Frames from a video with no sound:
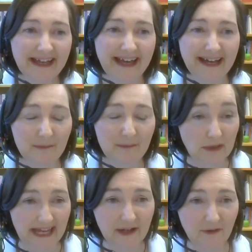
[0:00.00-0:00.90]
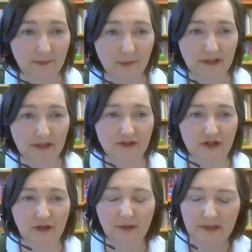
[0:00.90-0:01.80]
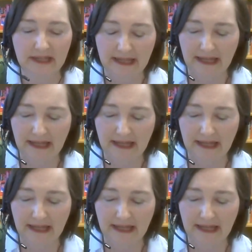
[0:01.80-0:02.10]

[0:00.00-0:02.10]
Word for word: um, or lack of border control,